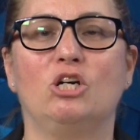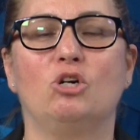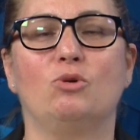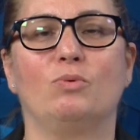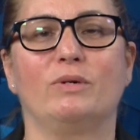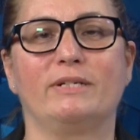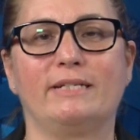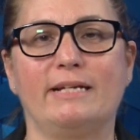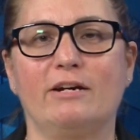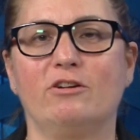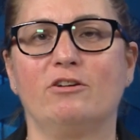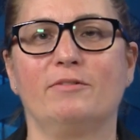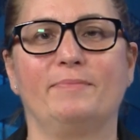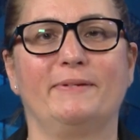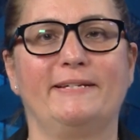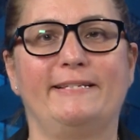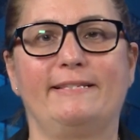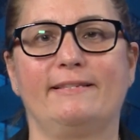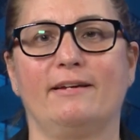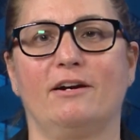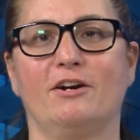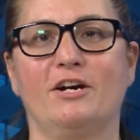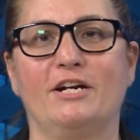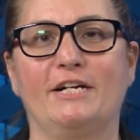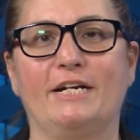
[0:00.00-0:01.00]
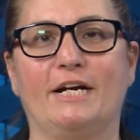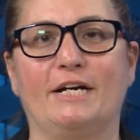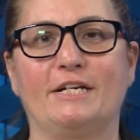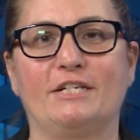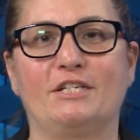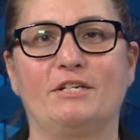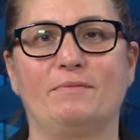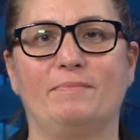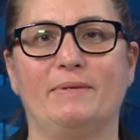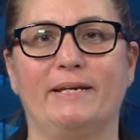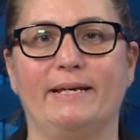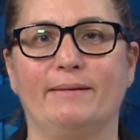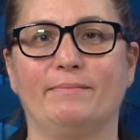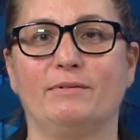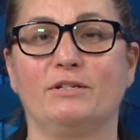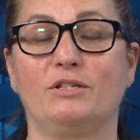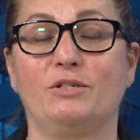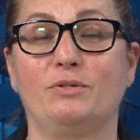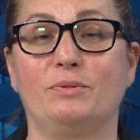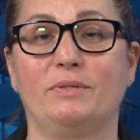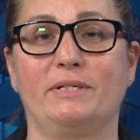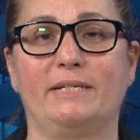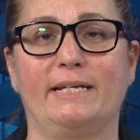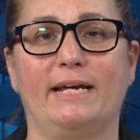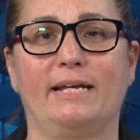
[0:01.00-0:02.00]
We're terribly sorry not to be able
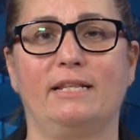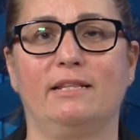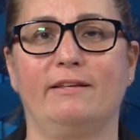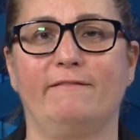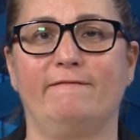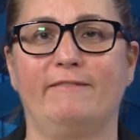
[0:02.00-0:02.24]
to attend the